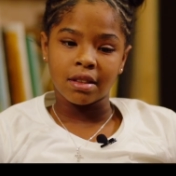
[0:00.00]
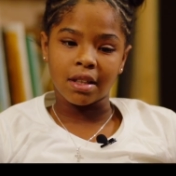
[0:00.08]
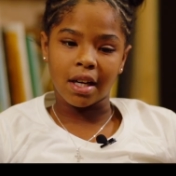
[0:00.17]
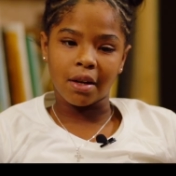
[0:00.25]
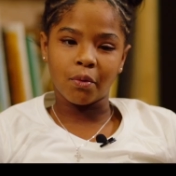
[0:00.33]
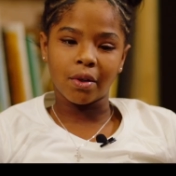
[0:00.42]

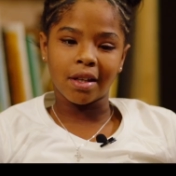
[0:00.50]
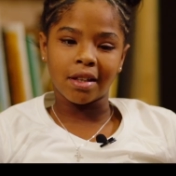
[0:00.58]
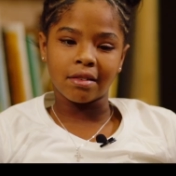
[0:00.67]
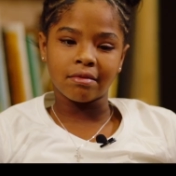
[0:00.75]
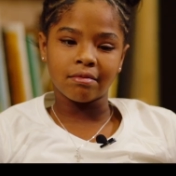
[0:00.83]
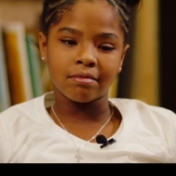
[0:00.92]
Like
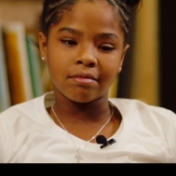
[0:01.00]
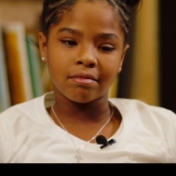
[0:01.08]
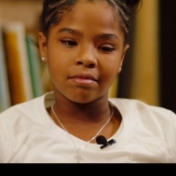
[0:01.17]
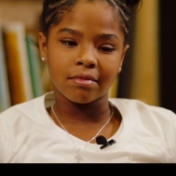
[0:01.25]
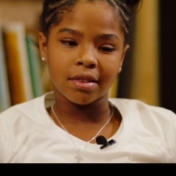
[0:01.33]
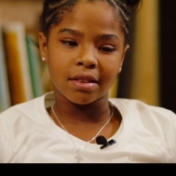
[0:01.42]
when
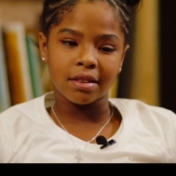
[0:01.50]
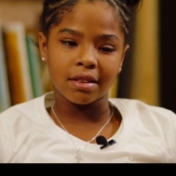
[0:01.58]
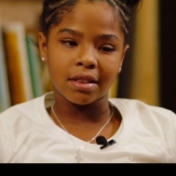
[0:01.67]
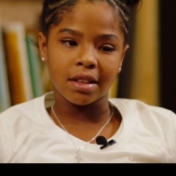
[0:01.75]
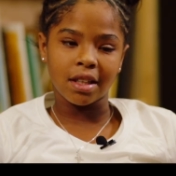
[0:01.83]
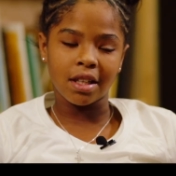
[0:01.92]

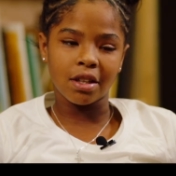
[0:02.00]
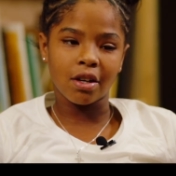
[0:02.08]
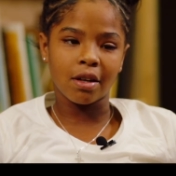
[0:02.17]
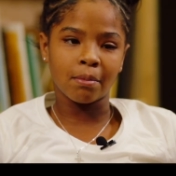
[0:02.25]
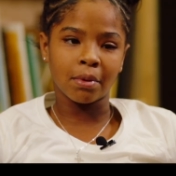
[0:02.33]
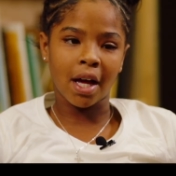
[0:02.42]
either
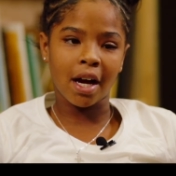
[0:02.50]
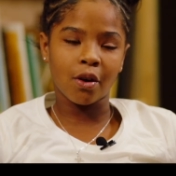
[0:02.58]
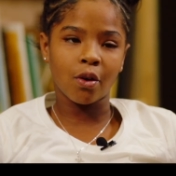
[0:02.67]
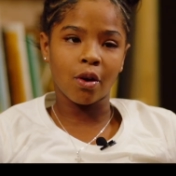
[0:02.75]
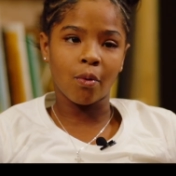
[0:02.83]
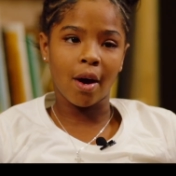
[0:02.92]
a
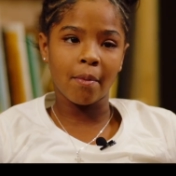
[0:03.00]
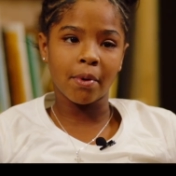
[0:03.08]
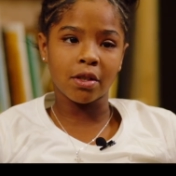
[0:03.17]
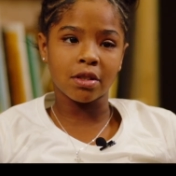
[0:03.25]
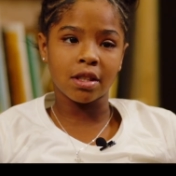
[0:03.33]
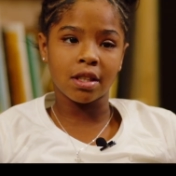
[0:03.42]
black or a white
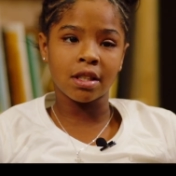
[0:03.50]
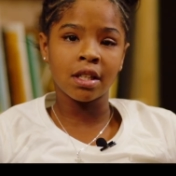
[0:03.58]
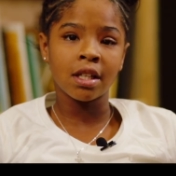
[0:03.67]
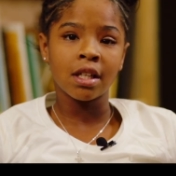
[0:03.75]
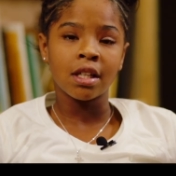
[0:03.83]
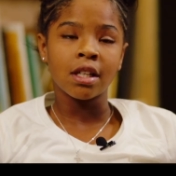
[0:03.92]
person.
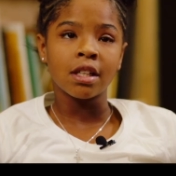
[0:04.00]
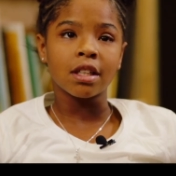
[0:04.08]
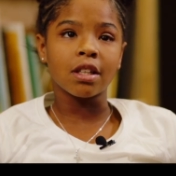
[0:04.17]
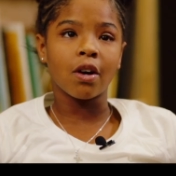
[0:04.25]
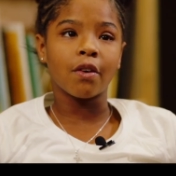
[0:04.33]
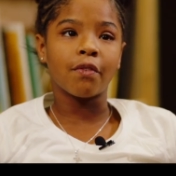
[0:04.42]

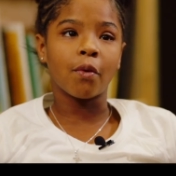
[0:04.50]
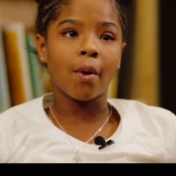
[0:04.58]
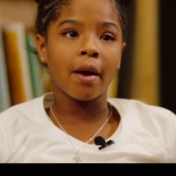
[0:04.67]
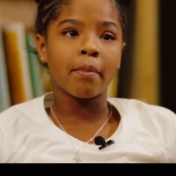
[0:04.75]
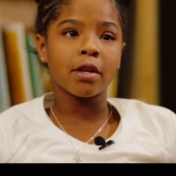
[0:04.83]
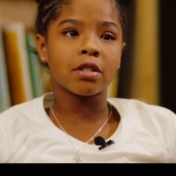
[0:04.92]
So if a
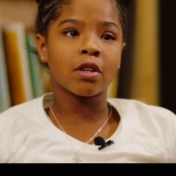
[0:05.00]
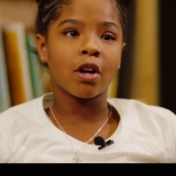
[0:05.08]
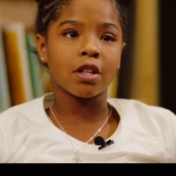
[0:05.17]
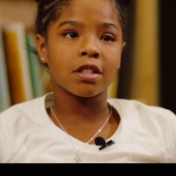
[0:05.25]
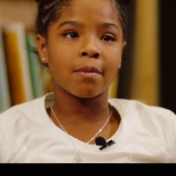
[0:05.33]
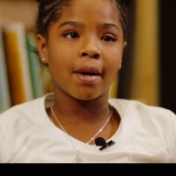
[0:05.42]
white person
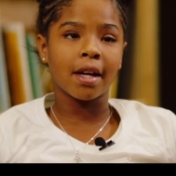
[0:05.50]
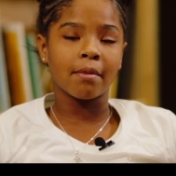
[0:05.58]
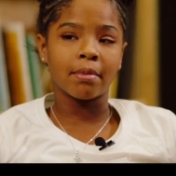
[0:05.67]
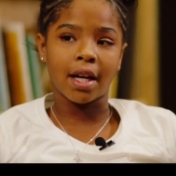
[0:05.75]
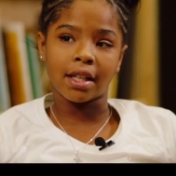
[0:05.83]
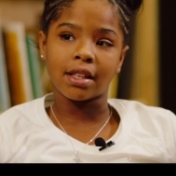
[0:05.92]
calls somebody
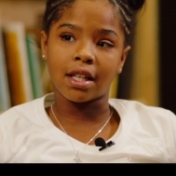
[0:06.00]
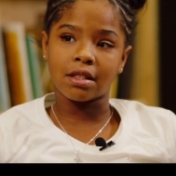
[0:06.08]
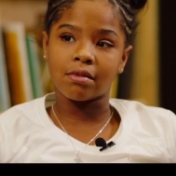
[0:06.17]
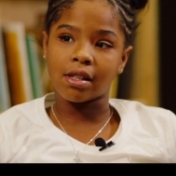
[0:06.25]
black, that's